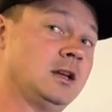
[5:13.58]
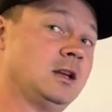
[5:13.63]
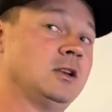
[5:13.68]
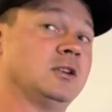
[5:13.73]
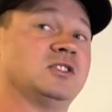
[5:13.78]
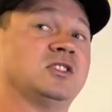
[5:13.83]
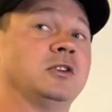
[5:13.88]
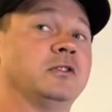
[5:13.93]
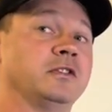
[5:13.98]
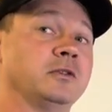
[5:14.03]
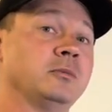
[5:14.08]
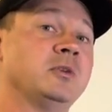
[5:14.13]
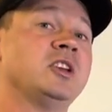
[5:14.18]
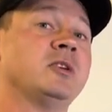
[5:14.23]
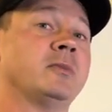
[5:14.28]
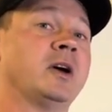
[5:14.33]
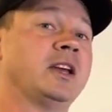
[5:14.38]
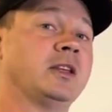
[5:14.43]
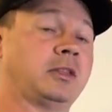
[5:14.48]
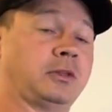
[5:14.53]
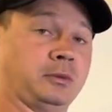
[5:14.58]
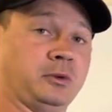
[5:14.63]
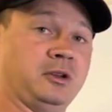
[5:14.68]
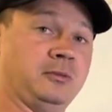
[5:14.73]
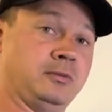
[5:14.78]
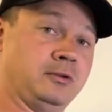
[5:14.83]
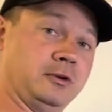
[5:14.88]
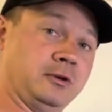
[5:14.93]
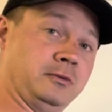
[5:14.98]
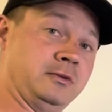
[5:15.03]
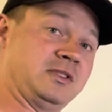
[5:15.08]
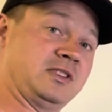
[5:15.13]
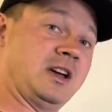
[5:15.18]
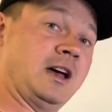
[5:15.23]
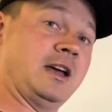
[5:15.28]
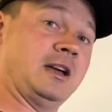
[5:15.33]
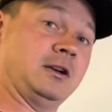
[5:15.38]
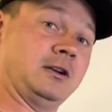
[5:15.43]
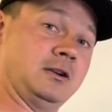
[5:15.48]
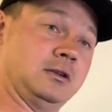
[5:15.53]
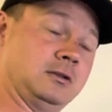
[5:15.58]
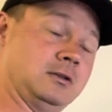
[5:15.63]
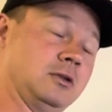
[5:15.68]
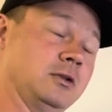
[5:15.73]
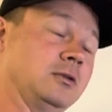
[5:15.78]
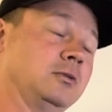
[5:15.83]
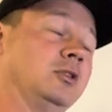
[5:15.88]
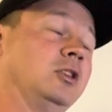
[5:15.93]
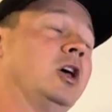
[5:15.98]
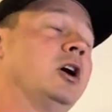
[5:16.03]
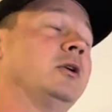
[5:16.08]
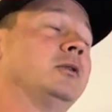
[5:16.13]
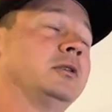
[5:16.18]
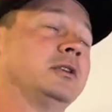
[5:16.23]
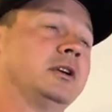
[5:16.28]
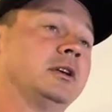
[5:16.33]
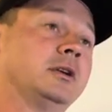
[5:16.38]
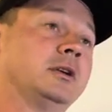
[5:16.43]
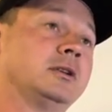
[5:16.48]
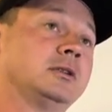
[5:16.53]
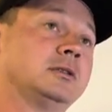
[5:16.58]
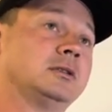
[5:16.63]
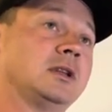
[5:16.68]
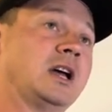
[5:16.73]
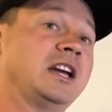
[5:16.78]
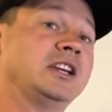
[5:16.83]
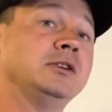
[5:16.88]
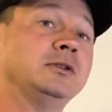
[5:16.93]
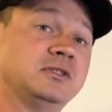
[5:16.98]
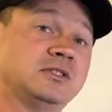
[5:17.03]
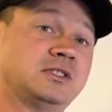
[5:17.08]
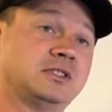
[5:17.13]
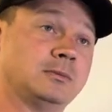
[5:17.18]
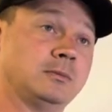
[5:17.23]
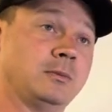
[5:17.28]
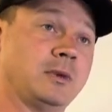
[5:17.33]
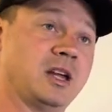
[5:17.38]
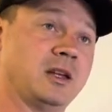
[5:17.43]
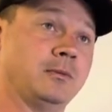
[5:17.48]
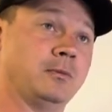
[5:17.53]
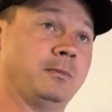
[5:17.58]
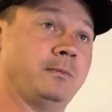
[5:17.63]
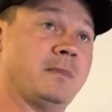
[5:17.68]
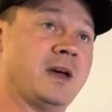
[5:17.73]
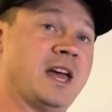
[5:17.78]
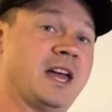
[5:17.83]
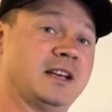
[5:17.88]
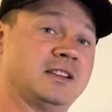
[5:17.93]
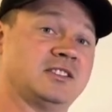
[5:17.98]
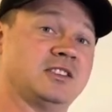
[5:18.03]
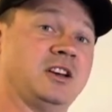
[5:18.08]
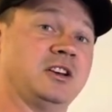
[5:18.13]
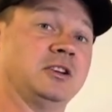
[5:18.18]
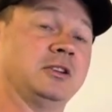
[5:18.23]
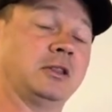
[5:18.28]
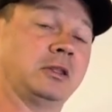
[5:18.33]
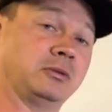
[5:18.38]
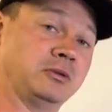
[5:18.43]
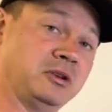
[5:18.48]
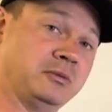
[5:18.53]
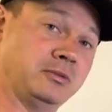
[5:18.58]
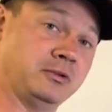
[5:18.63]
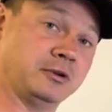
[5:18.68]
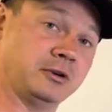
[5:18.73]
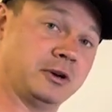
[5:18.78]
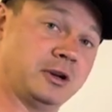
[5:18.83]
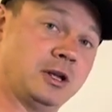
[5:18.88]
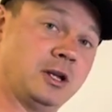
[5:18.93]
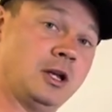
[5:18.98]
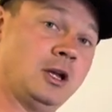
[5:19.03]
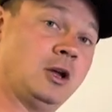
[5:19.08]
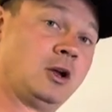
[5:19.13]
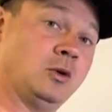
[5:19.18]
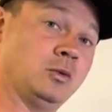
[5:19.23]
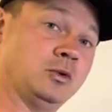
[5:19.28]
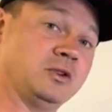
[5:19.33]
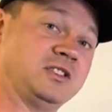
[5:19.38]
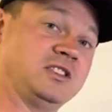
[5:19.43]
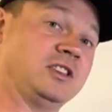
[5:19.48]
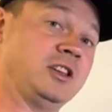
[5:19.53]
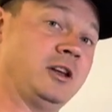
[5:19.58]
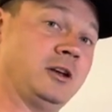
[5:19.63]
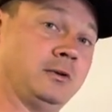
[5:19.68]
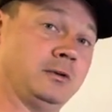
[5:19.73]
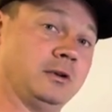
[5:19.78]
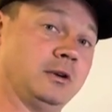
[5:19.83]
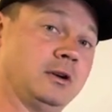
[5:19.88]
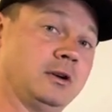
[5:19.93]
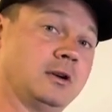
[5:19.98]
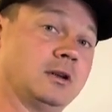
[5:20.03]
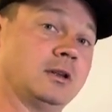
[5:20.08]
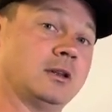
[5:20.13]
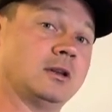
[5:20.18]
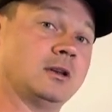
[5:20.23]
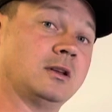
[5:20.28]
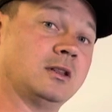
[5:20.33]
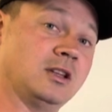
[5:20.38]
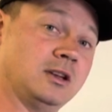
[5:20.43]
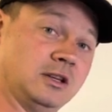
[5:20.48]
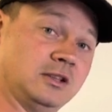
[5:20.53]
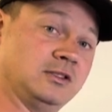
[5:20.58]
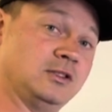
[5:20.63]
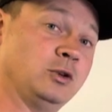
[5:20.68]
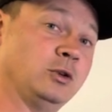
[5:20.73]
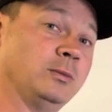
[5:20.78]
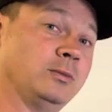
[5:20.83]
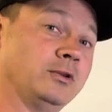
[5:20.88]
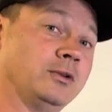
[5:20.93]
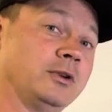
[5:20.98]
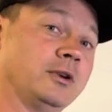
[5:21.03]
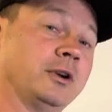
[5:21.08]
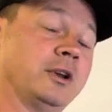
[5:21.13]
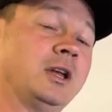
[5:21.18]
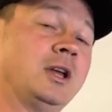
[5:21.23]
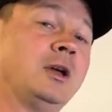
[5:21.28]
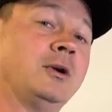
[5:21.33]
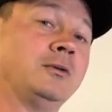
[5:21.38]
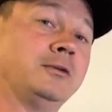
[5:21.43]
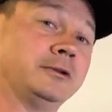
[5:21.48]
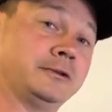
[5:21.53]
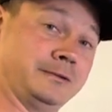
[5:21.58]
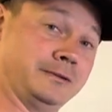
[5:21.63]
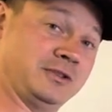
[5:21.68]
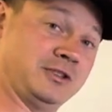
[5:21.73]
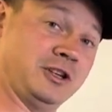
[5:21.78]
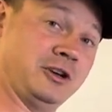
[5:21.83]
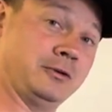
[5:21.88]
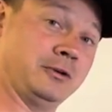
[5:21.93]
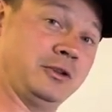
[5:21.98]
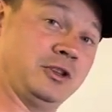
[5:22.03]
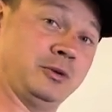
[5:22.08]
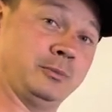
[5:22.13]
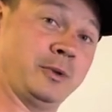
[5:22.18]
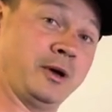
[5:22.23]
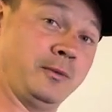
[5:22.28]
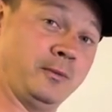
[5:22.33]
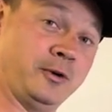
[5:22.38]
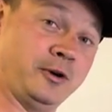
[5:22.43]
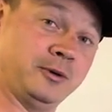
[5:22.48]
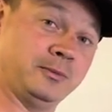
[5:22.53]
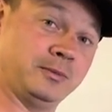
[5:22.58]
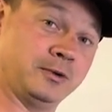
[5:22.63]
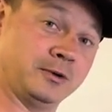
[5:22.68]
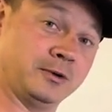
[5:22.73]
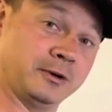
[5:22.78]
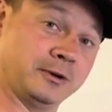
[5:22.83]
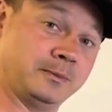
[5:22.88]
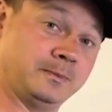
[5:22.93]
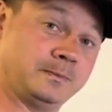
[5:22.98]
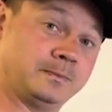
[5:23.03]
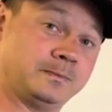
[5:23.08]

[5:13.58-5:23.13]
So for me, my three board was higher or lower. I used my max on a three board was lower than a two board, which was lower than my one board.